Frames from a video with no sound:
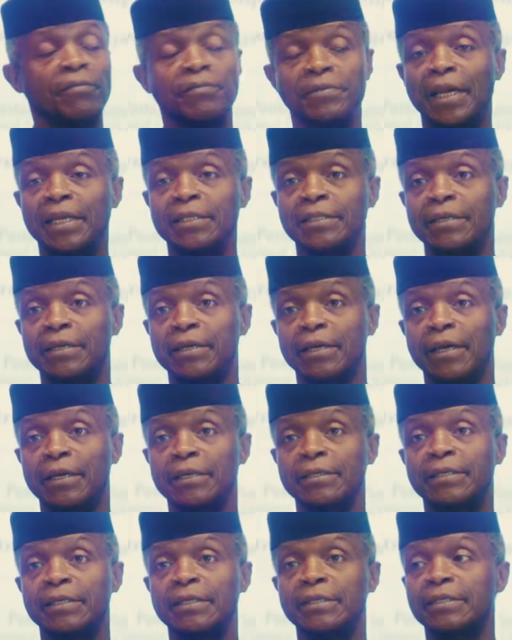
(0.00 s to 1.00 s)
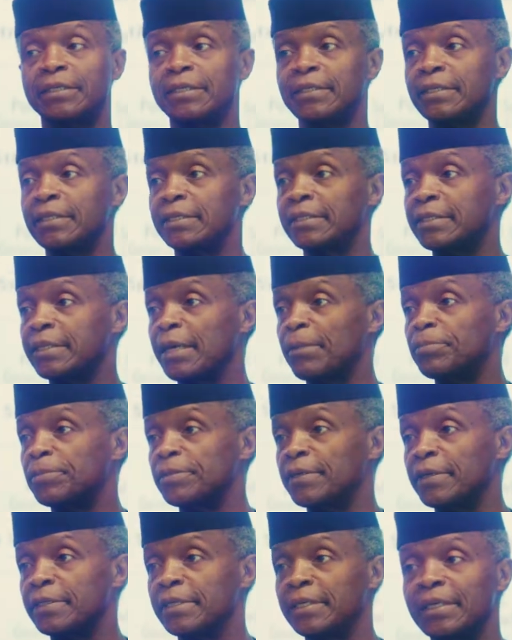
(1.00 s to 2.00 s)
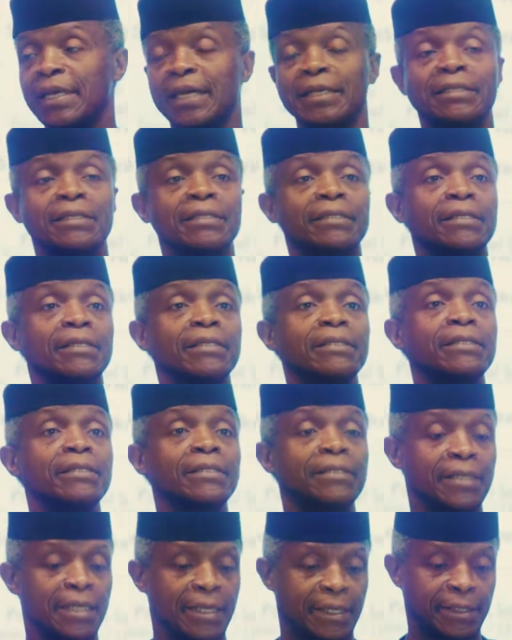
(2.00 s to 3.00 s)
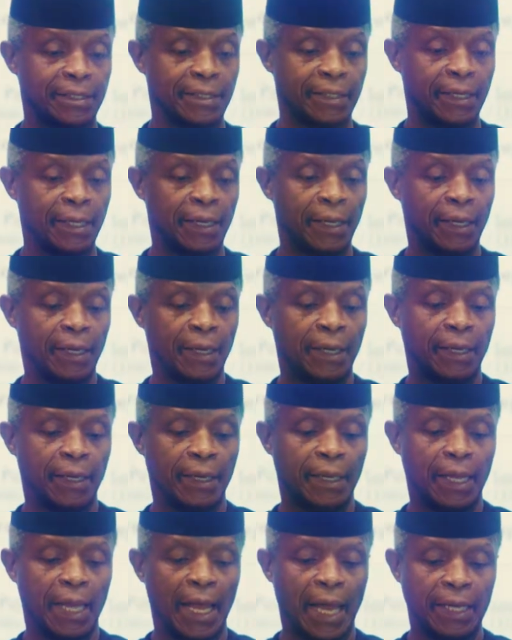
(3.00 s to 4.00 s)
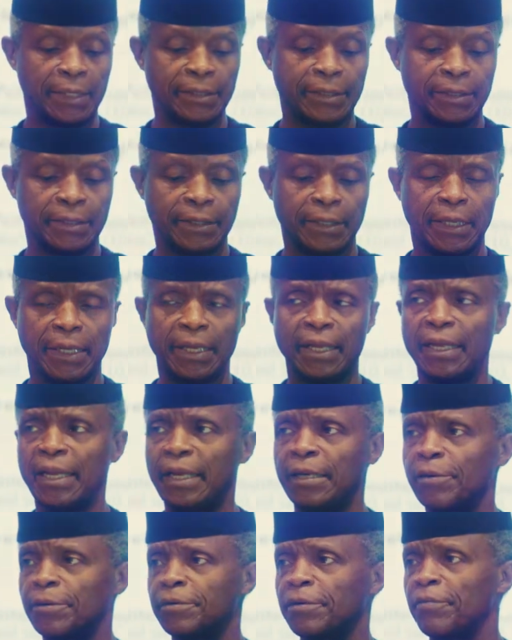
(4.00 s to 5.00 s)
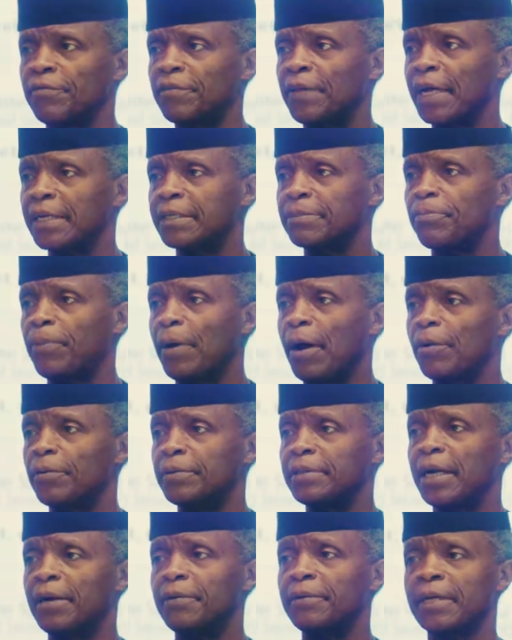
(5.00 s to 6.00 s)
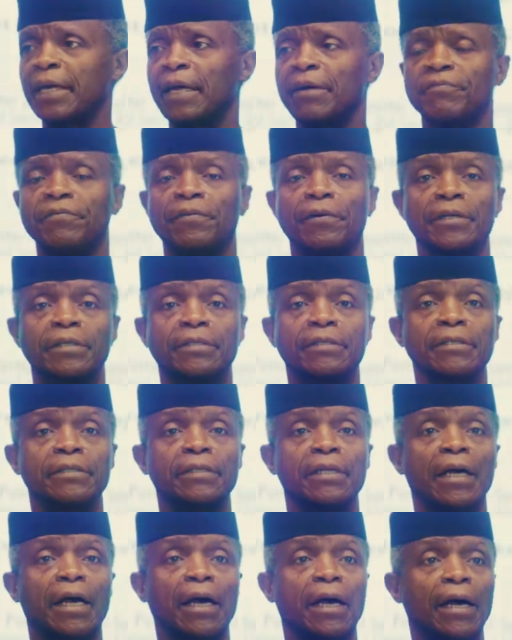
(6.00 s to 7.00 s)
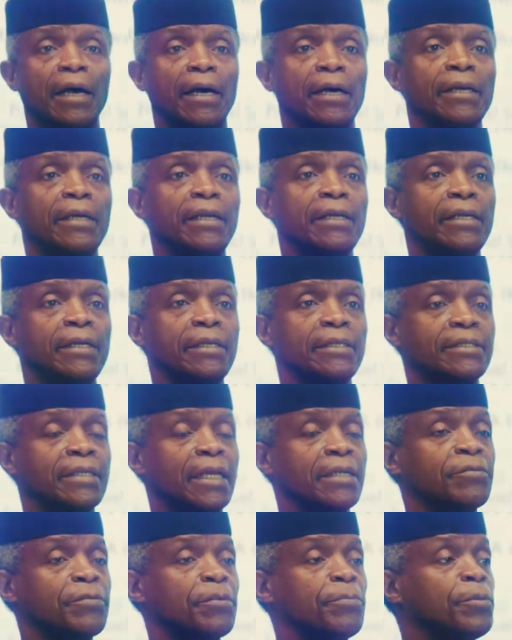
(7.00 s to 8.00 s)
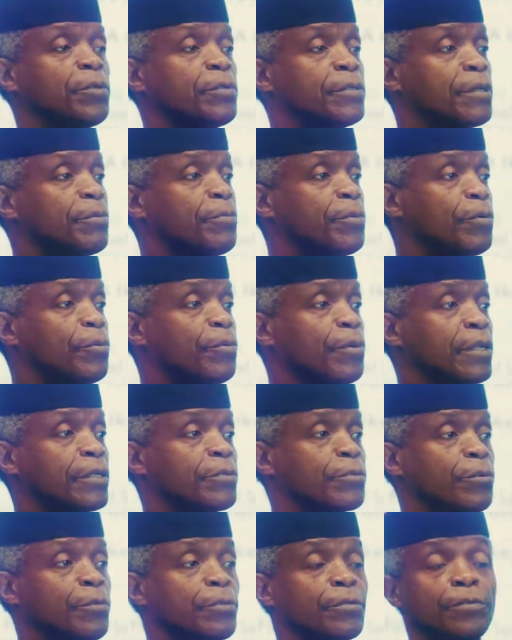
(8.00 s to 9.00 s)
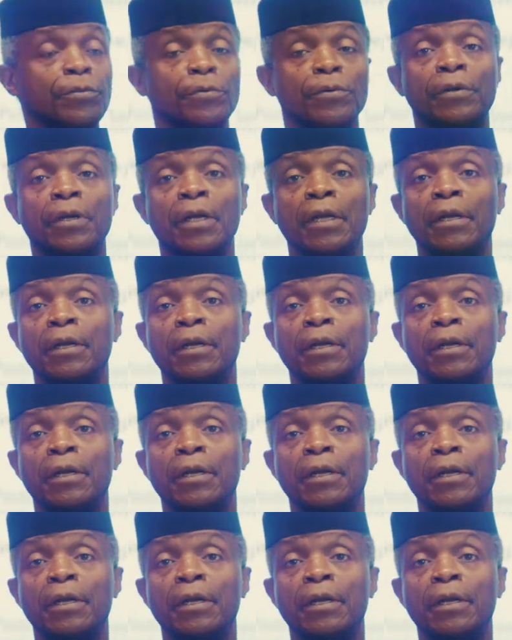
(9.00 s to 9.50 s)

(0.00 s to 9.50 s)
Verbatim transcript: of Nigeria since its inception in 1966. And a lot of that pioneering effort is attributable, we're told, to